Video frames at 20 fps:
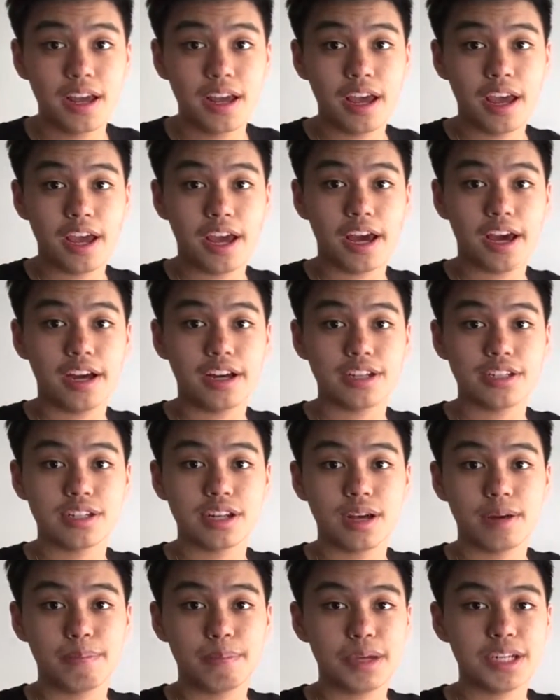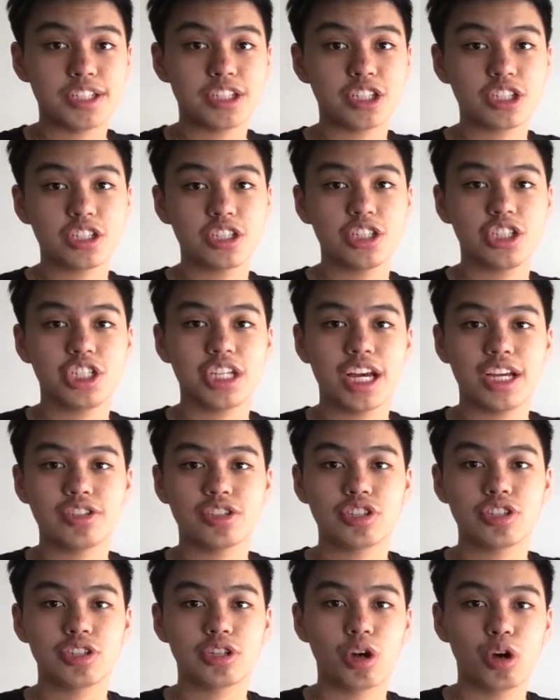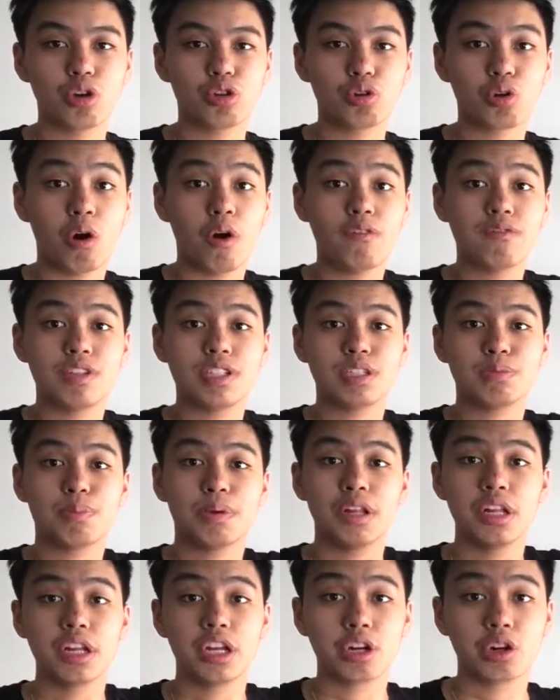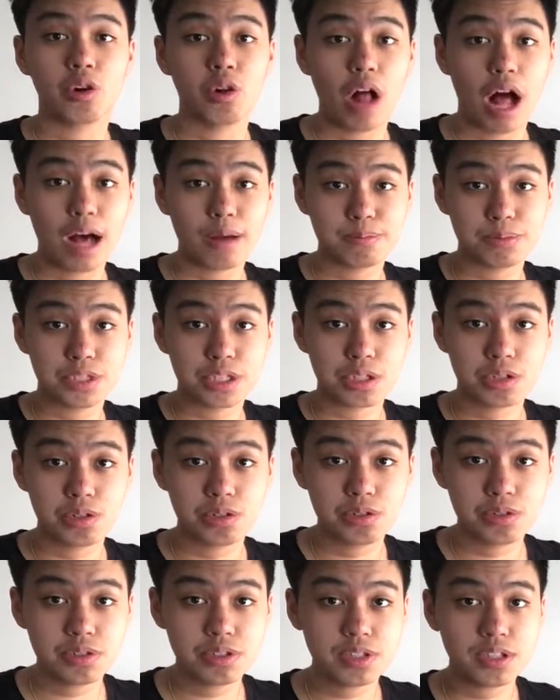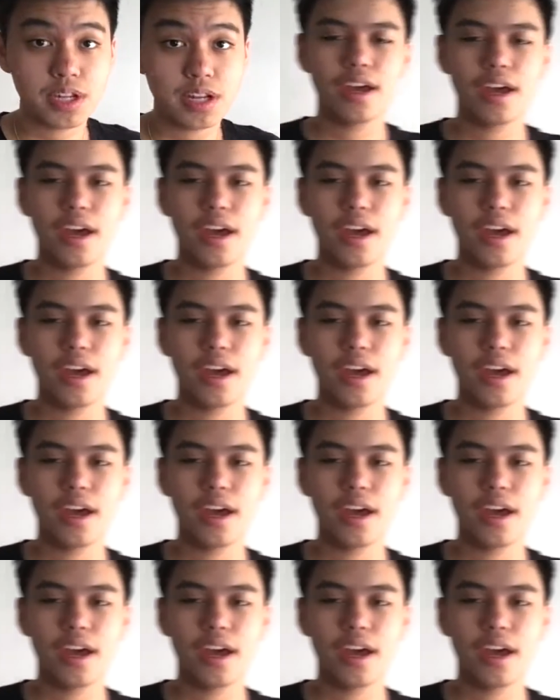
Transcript: and basically she has to go through all these political obstacles,